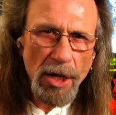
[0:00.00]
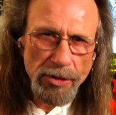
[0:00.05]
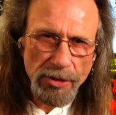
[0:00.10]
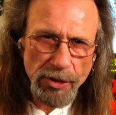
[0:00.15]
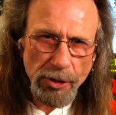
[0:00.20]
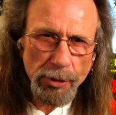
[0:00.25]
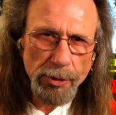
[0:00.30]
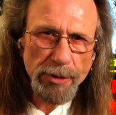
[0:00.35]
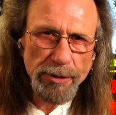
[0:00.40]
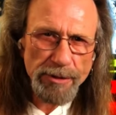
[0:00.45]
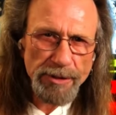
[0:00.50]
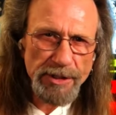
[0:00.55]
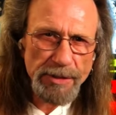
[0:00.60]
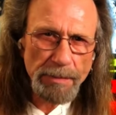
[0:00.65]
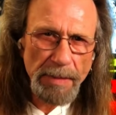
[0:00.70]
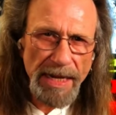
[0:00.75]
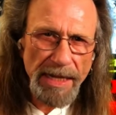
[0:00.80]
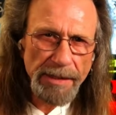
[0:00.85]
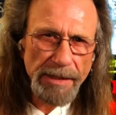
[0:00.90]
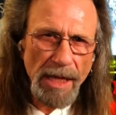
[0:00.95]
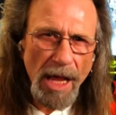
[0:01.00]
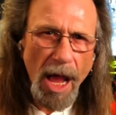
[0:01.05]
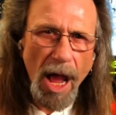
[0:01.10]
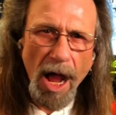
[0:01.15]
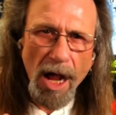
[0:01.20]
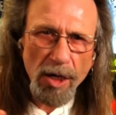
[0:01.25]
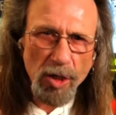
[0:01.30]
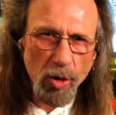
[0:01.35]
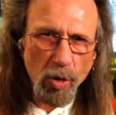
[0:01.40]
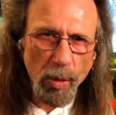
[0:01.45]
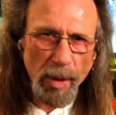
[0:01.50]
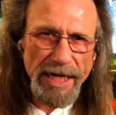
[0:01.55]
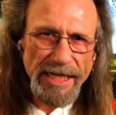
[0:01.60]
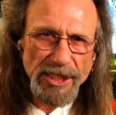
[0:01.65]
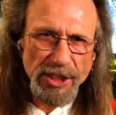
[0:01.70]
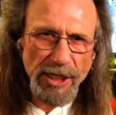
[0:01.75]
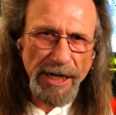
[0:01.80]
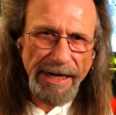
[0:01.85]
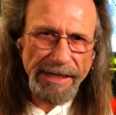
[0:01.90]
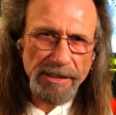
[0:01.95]
Tudor Smith, a great
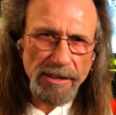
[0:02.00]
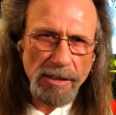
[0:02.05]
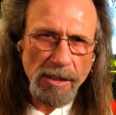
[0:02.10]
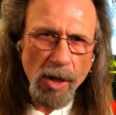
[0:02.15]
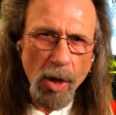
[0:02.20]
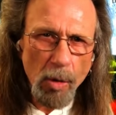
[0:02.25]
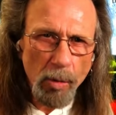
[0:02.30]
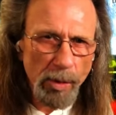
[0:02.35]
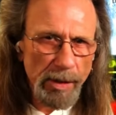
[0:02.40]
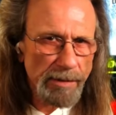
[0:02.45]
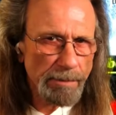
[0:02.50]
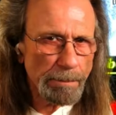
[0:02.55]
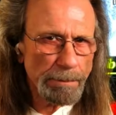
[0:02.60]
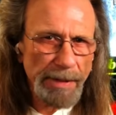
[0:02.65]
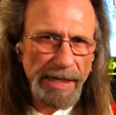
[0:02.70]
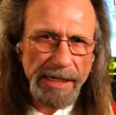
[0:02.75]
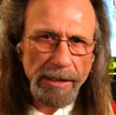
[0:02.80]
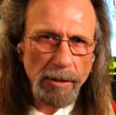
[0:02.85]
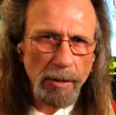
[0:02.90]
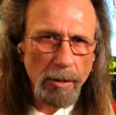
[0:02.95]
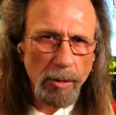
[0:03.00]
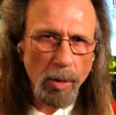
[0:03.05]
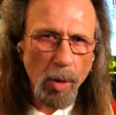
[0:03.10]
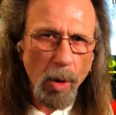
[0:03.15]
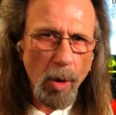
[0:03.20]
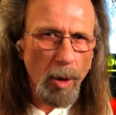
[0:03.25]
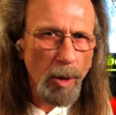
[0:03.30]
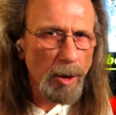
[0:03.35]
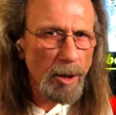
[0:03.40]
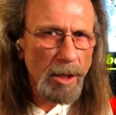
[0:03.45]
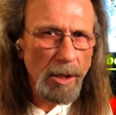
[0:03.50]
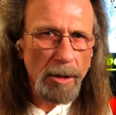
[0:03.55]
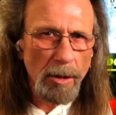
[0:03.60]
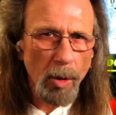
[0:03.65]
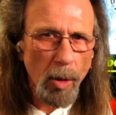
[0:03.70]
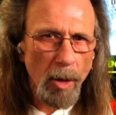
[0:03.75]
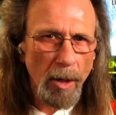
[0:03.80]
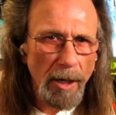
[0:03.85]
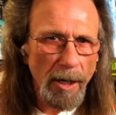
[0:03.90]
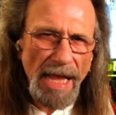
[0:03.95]
channel with beetle lore
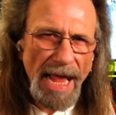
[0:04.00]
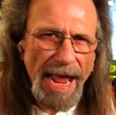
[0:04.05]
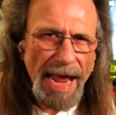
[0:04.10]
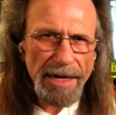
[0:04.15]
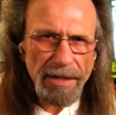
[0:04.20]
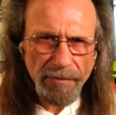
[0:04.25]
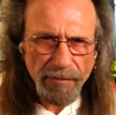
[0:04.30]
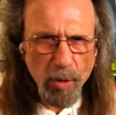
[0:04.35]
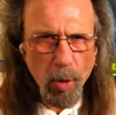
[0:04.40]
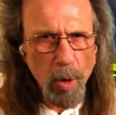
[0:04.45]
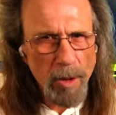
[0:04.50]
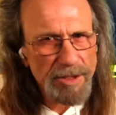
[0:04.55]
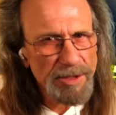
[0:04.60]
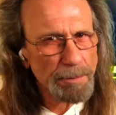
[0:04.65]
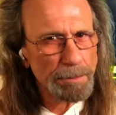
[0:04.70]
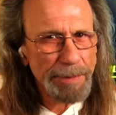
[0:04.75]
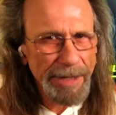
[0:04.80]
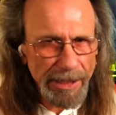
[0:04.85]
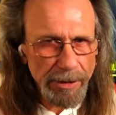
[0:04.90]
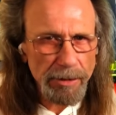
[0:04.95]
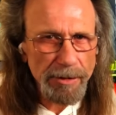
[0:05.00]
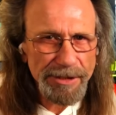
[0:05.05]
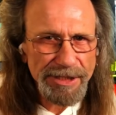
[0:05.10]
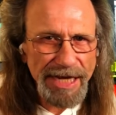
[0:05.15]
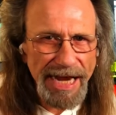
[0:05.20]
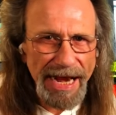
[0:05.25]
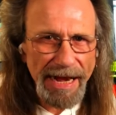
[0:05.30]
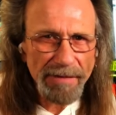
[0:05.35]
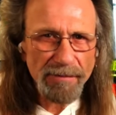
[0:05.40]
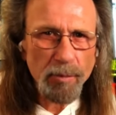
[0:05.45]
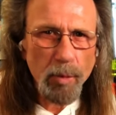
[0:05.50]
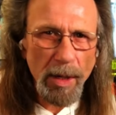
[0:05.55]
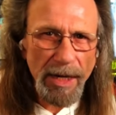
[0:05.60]
galore, and of course, Beetle Dave, where